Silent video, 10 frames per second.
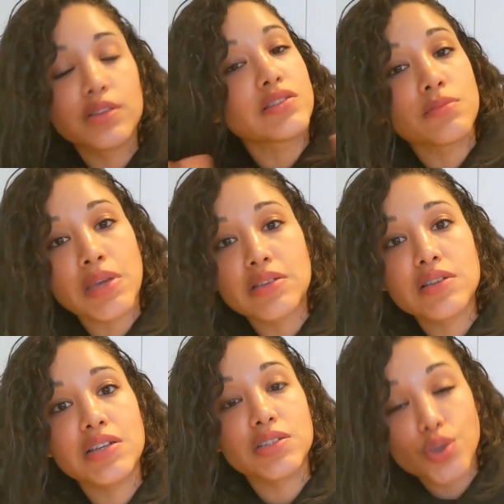It doesn't make
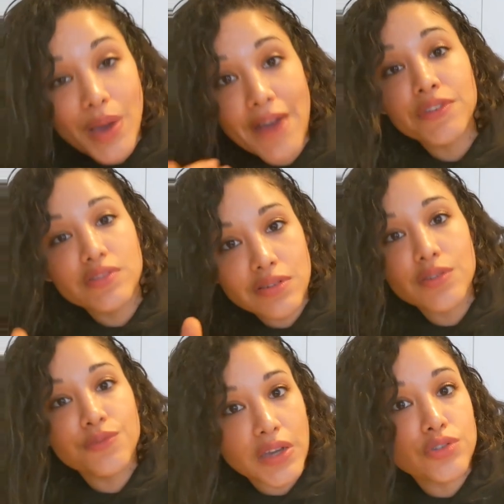sense. You have to
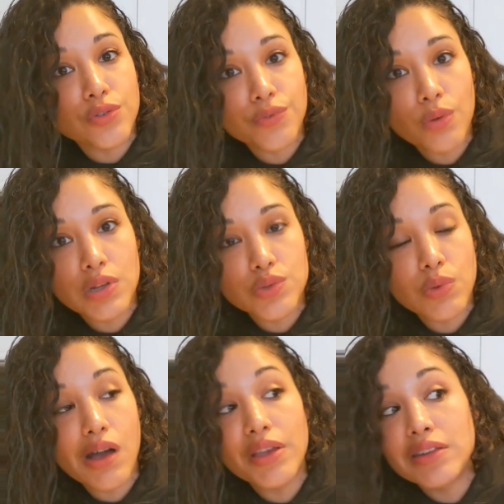disinfect your phone as well,